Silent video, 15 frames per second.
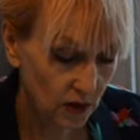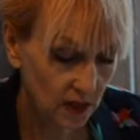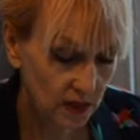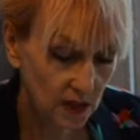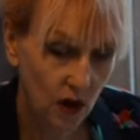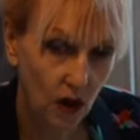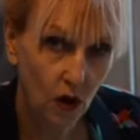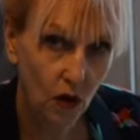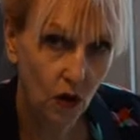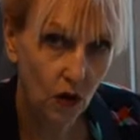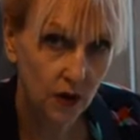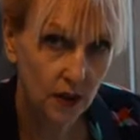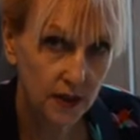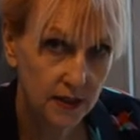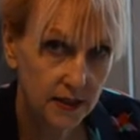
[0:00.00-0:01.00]
it's a
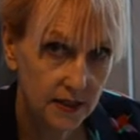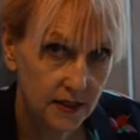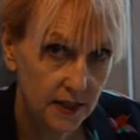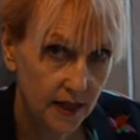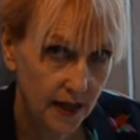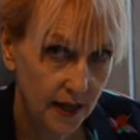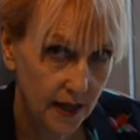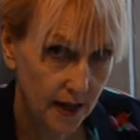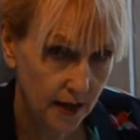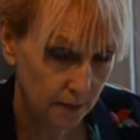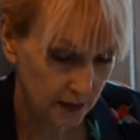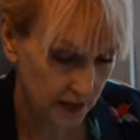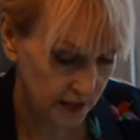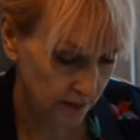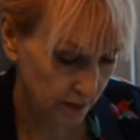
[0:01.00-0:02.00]
long skinny
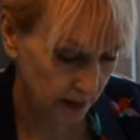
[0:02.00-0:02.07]
piece of